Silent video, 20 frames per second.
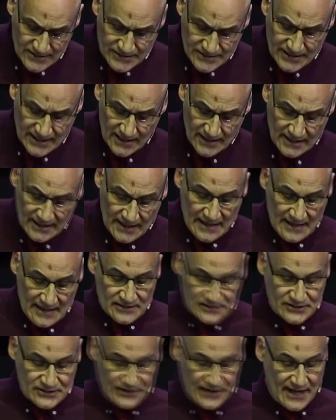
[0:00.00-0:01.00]
uh,
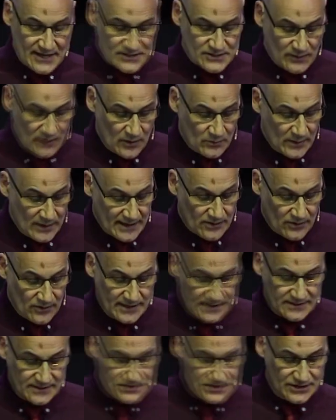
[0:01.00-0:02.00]
so that's what we're
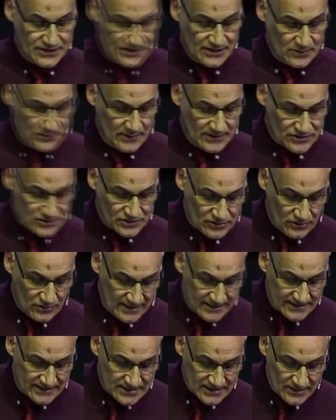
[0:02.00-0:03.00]
going to do. We're just going
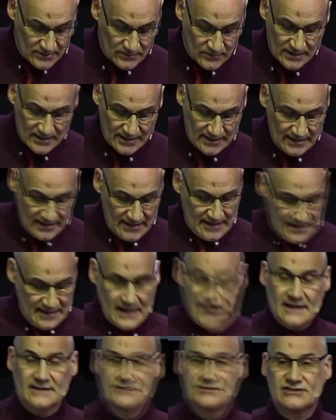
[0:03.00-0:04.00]
to uh, uh,
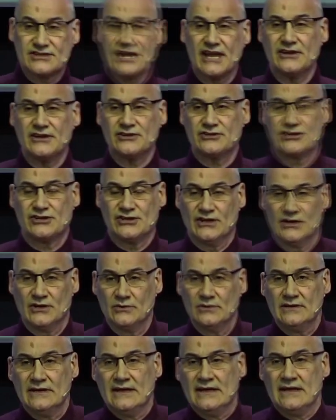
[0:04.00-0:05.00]
teach you
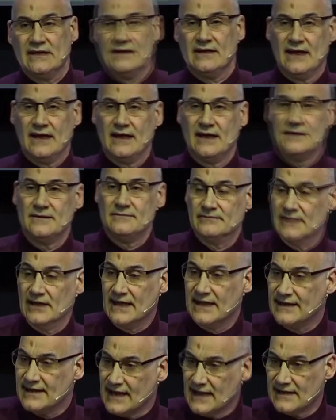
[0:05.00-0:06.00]
um,
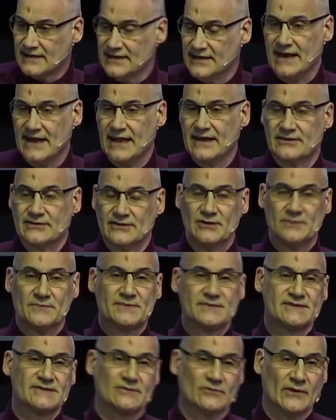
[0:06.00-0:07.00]
in our Connect
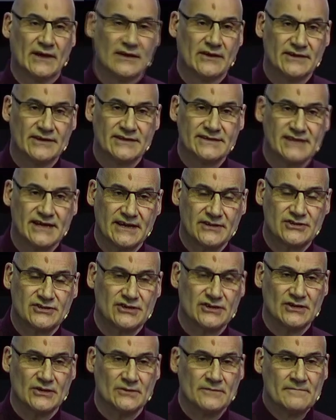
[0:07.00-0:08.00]
groups, we're going to teach
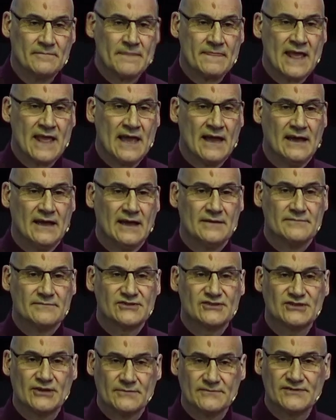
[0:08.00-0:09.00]
you um,
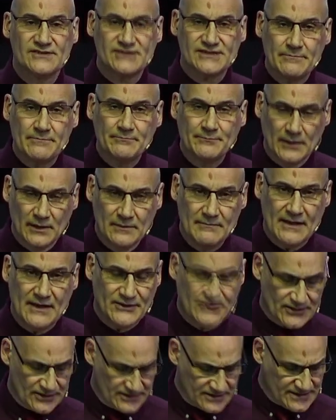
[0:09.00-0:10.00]
some simple
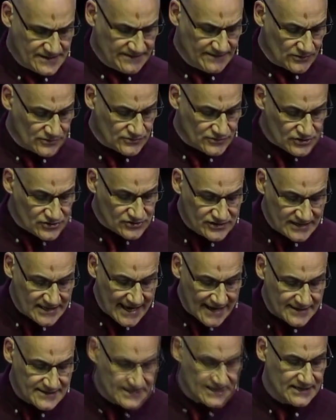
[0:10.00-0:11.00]
methods for just
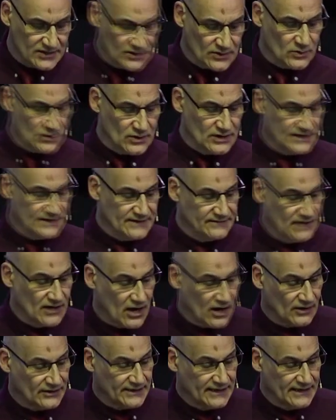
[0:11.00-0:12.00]
getting the Word of
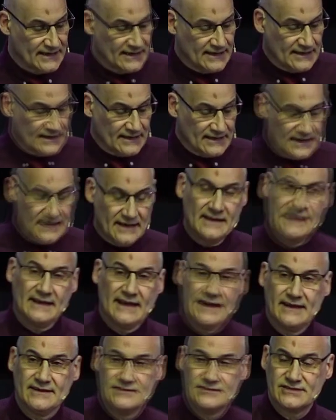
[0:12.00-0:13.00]
God uh,
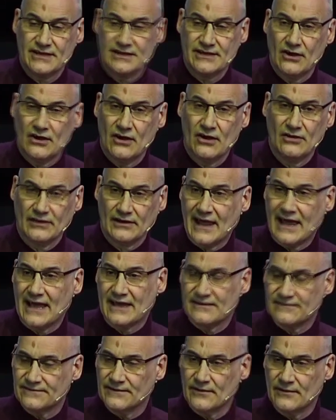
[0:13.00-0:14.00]
into your
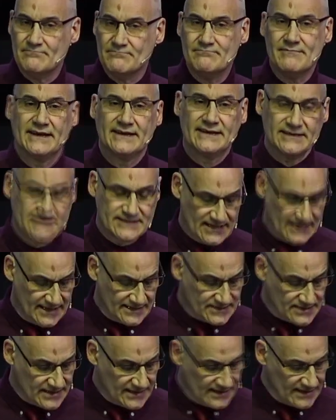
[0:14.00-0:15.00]
life, on
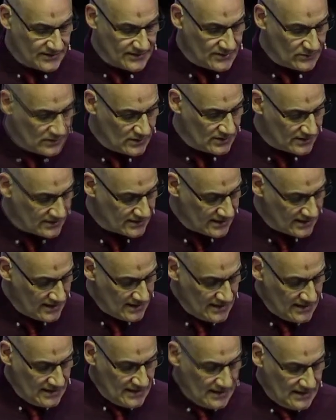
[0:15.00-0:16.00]
meditating in the work
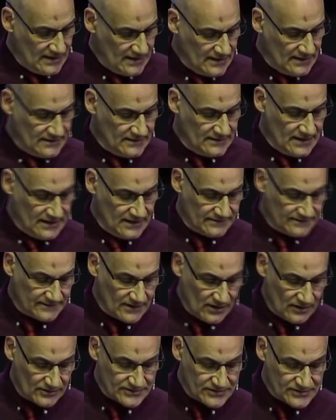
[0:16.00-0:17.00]
uh, of
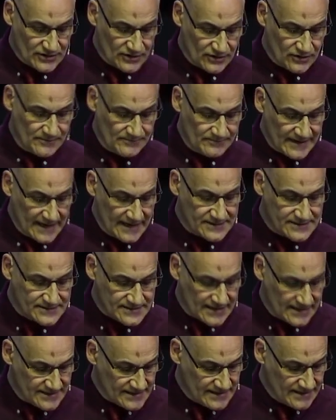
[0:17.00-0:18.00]
God. So it's,
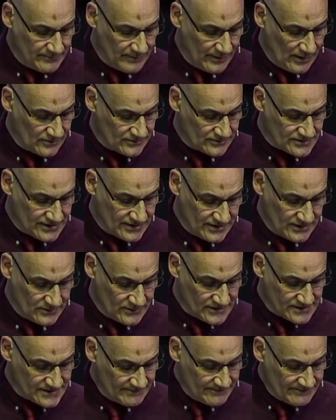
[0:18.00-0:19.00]
it's important to do
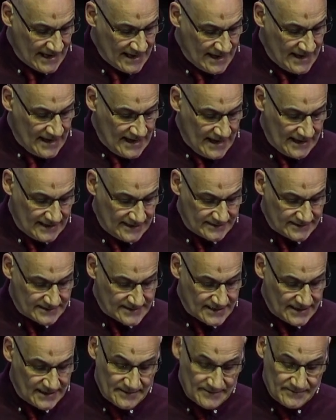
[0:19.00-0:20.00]
us. And,
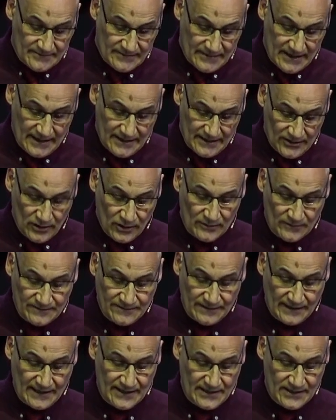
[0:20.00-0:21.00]
um, and
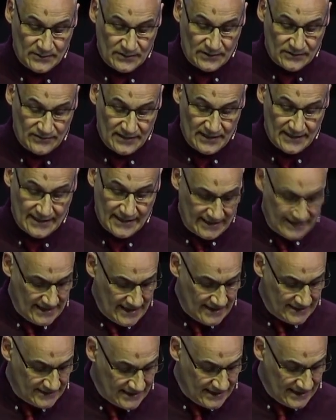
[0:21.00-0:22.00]
hopefully you will really
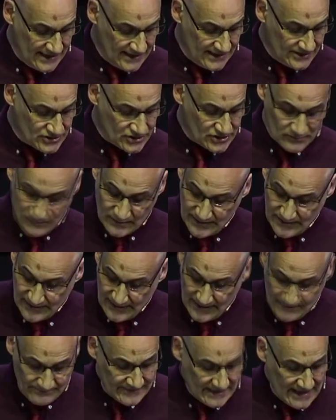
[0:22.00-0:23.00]
engage with that.
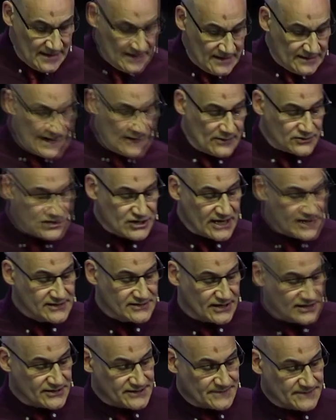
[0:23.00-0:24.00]
Now,
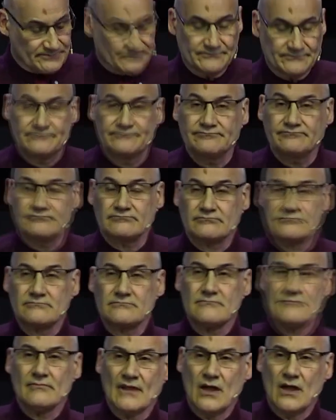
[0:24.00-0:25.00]
Jesus
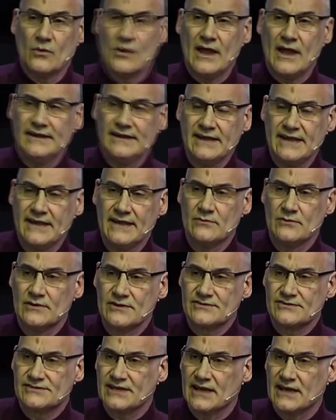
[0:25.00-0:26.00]
when he
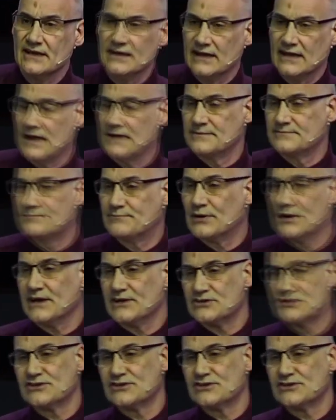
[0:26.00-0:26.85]
was, uh, had preached the